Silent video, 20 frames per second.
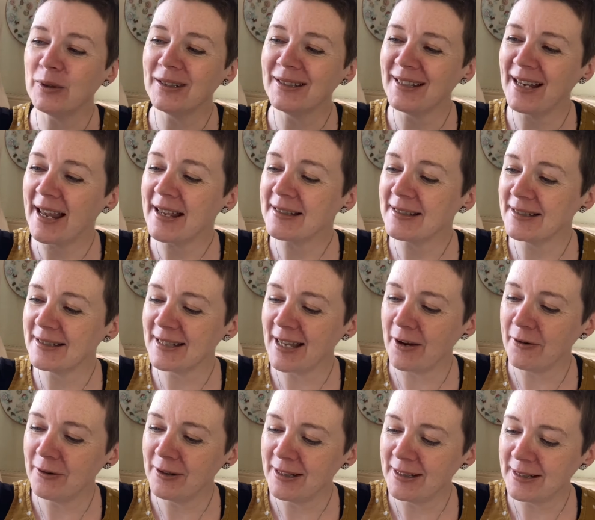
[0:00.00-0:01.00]

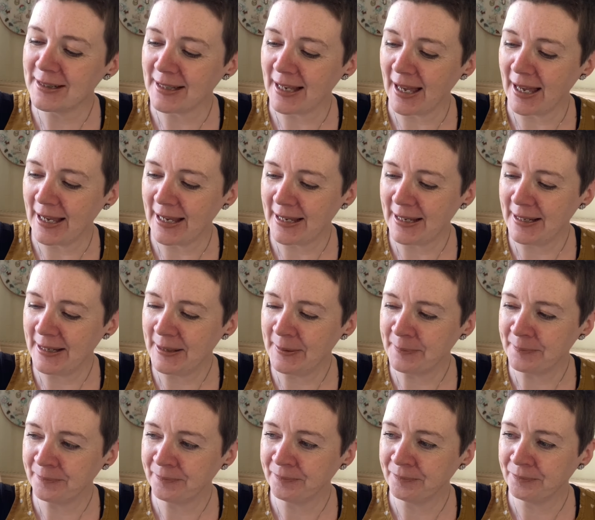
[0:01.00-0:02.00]
necessarily say
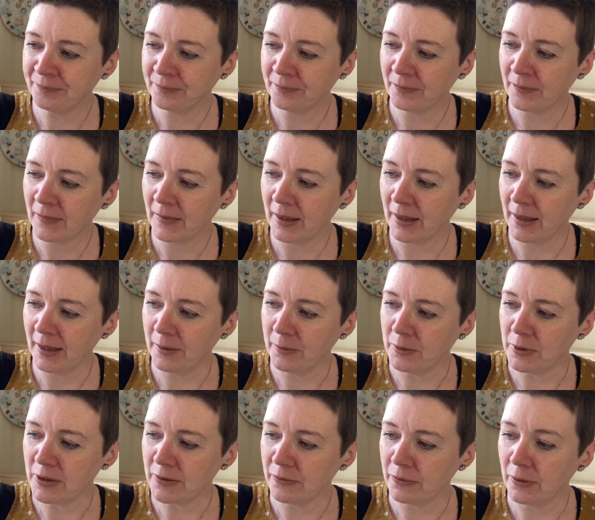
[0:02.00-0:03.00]
it
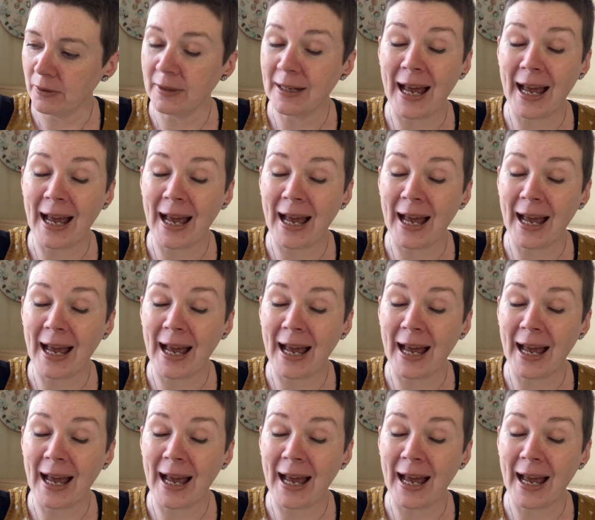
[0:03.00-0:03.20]
was for an